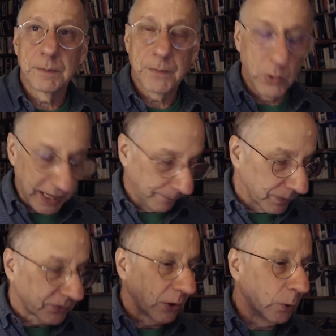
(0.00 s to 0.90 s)
Okay,
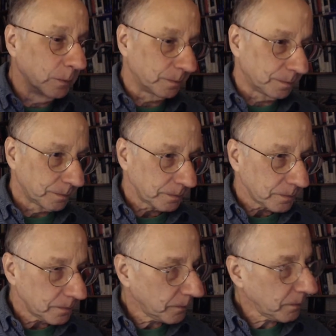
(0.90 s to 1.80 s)
so
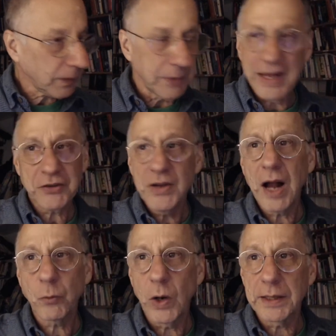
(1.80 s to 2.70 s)
that's
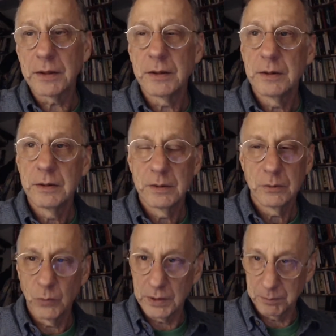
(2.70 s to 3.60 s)
not what
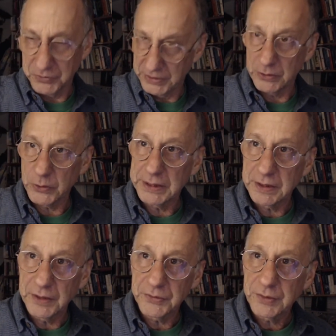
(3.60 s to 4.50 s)
machine learning
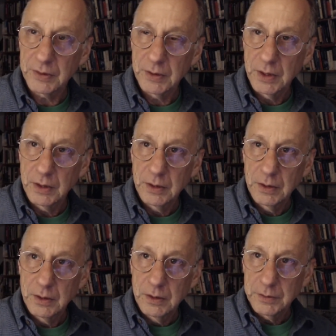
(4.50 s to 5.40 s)
does.
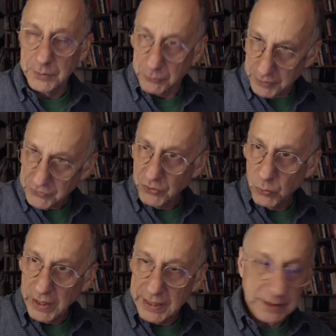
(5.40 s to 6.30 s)
The traditional
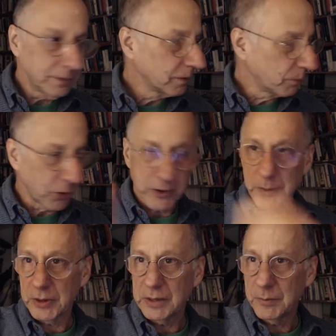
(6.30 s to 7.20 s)
way, the
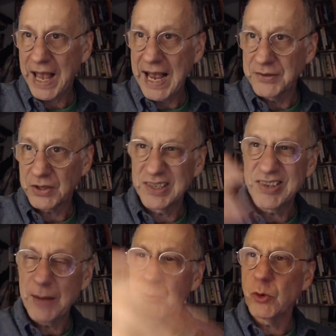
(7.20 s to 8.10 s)
programmer has a
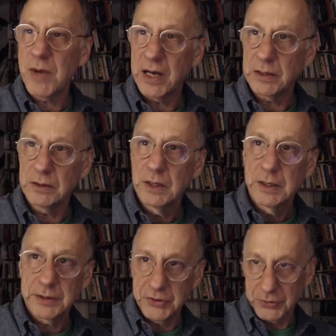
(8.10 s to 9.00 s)
conceptual model
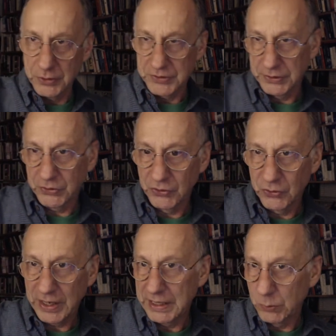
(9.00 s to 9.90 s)
that she turns into
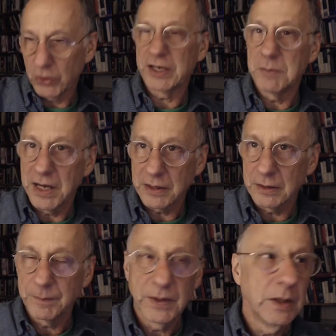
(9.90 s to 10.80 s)
a working model.
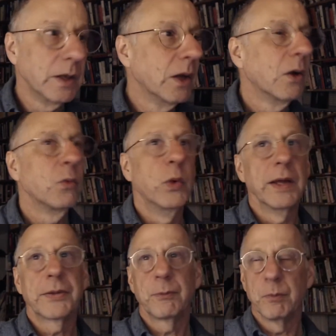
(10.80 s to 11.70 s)

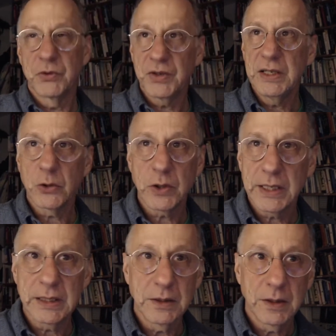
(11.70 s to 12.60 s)
With machine
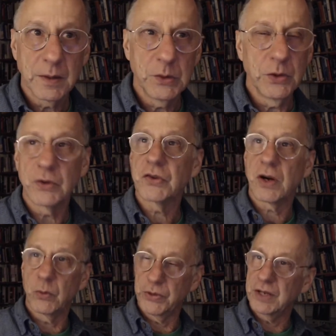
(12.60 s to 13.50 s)
learning, you don't
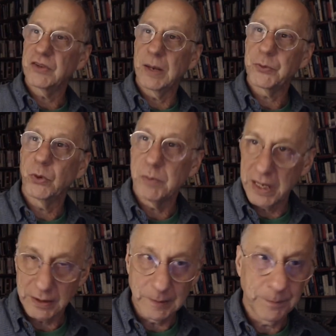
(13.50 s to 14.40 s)
start with a conceptual
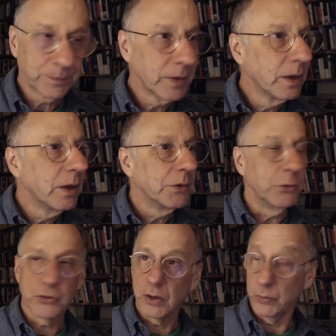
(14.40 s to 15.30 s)
model. You
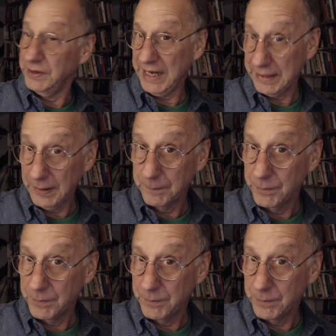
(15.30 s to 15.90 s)
start with data.